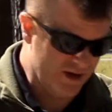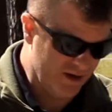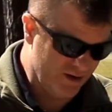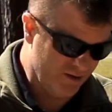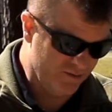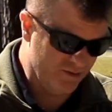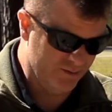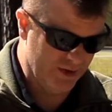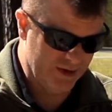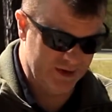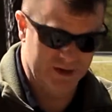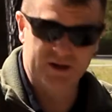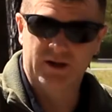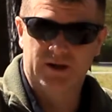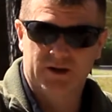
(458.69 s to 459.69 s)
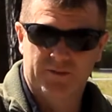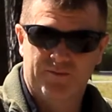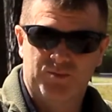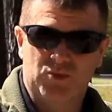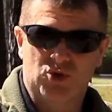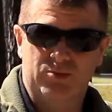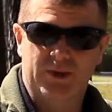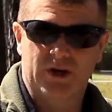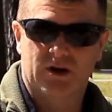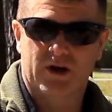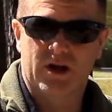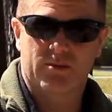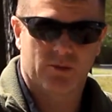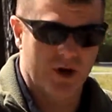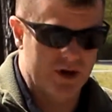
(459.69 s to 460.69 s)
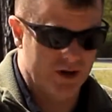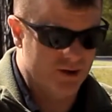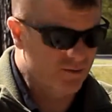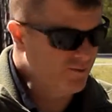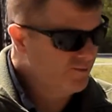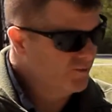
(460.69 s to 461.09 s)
here for my 2-meter ham radio,